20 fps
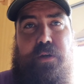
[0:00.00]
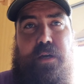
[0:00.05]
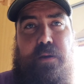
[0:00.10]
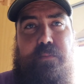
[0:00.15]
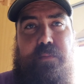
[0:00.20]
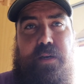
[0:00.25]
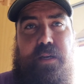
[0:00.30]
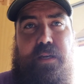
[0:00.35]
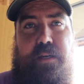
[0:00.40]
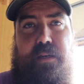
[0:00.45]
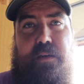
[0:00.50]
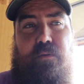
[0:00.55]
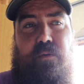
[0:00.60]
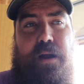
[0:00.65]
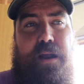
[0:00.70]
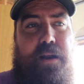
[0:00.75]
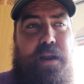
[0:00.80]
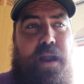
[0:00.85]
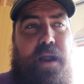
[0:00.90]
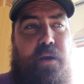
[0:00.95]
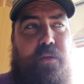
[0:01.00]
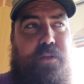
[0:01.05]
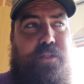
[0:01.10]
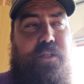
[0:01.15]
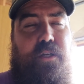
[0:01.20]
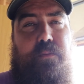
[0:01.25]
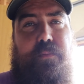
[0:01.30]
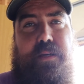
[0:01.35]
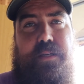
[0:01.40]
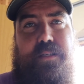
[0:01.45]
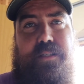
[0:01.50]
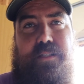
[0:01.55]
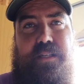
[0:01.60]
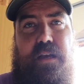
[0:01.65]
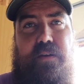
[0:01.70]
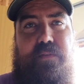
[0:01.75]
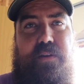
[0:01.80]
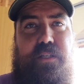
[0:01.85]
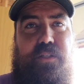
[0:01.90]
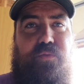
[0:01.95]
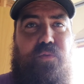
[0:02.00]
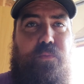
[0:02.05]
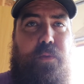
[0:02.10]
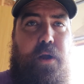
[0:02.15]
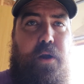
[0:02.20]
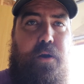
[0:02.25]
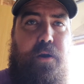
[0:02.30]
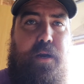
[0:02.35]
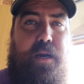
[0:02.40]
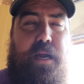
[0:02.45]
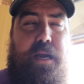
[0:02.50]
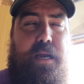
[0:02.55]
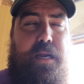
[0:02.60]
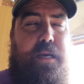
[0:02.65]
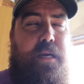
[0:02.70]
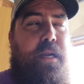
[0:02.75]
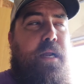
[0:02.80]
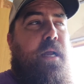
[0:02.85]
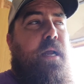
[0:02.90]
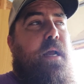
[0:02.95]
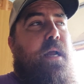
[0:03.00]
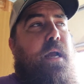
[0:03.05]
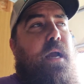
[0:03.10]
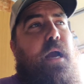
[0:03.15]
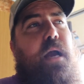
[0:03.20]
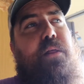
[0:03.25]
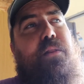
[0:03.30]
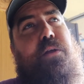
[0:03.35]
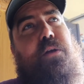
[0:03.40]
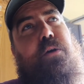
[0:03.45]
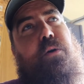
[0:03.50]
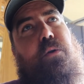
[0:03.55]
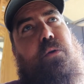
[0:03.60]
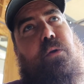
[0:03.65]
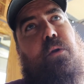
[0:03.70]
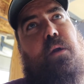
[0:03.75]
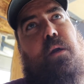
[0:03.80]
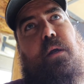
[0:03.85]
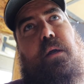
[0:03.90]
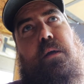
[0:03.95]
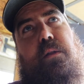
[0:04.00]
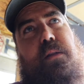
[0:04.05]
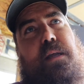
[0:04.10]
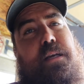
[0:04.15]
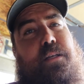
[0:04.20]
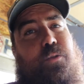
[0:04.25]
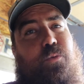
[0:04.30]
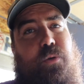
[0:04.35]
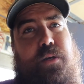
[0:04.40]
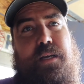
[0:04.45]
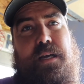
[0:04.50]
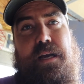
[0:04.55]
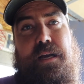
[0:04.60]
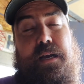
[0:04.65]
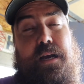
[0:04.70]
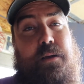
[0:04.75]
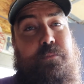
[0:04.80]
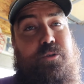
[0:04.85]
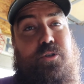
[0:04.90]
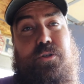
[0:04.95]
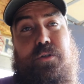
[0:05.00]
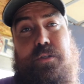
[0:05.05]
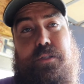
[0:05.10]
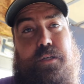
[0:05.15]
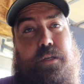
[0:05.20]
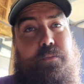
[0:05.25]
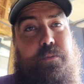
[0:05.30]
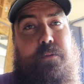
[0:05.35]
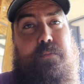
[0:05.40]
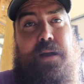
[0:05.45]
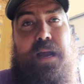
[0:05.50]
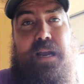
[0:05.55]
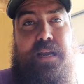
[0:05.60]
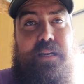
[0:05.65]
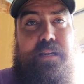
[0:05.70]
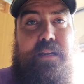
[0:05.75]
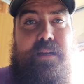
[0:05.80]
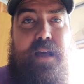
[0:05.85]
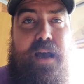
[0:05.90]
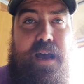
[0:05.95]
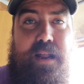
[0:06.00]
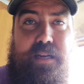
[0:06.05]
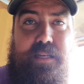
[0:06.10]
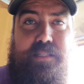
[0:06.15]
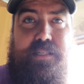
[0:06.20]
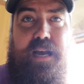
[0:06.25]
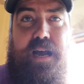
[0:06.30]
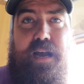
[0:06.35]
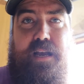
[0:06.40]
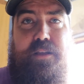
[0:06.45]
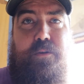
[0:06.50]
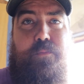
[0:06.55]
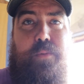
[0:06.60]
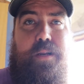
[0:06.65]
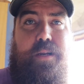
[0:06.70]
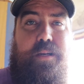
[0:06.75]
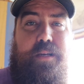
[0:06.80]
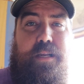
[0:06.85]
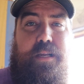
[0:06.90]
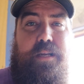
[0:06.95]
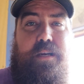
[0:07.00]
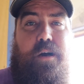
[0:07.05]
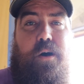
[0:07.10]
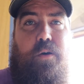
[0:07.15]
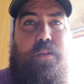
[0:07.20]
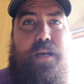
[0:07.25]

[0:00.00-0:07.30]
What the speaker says: coming in right now that's going to be in the 70s from the hurricane, and then next week I'm sure it's going to be back in the 90s, high humidity, all